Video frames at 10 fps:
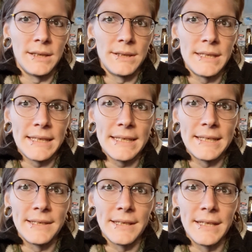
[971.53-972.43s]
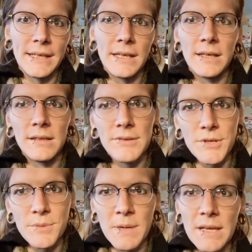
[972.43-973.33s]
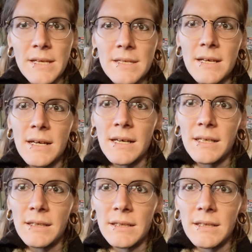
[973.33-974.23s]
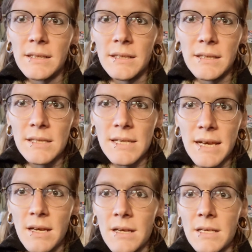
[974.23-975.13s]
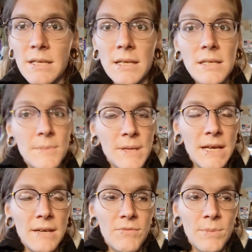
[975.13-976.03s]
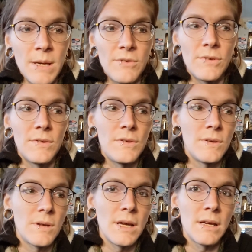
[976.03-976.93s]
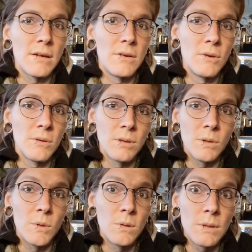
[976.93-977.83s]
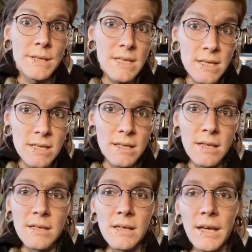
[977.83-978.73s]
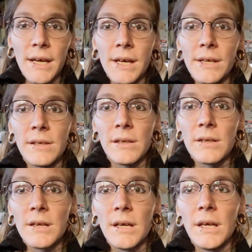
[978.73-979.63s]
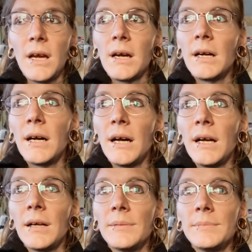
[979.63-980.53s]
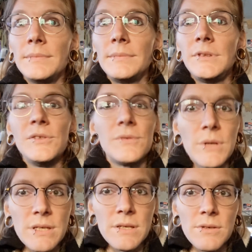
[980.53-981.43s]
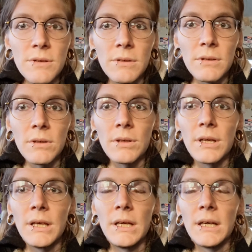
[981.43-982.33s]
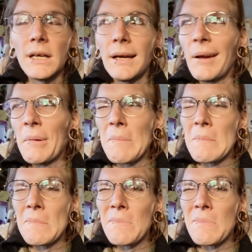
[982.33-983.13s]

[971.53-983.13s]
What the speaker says: then I can like switch my lights on, send some of that information to like Google Assistant, and do voice control. I